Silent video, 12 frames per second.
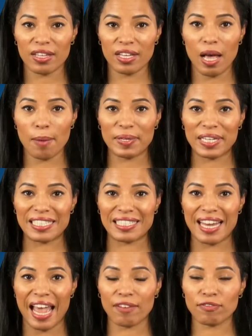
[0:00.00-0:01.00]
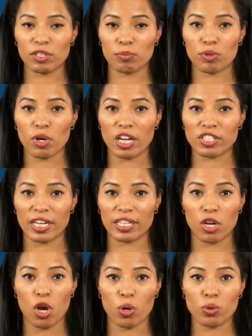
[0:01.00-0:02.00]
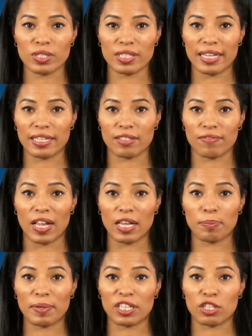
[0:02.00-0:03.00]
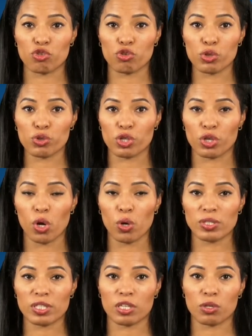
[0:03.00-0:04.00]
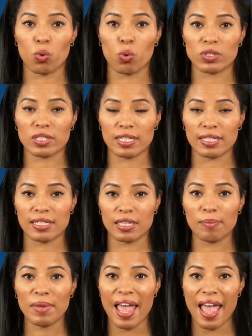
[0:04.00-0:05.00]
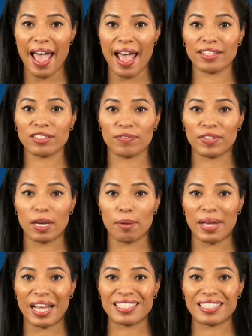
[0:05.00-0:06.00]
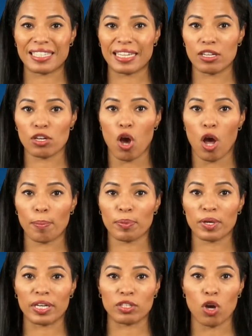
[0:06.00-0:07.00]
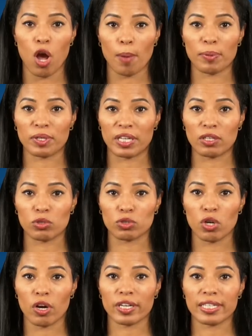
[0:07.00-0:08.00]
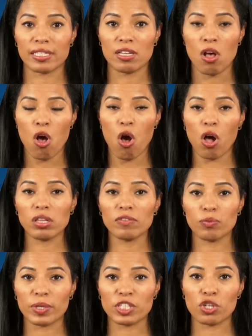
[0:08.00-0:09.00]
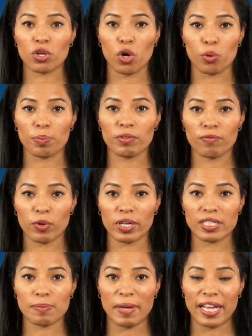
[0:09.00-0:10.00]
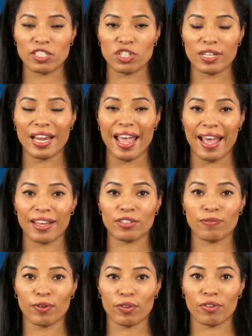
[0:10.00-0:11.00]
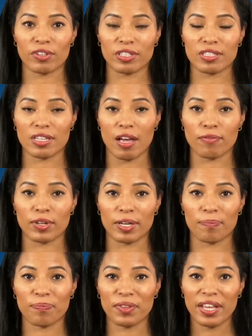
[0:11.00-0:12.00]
The company's Nafton project hosts a developing intrusion-hosted gold system and VMS zinc, copper, and copper-nickel targets, all of which are open for expansion and further discovery.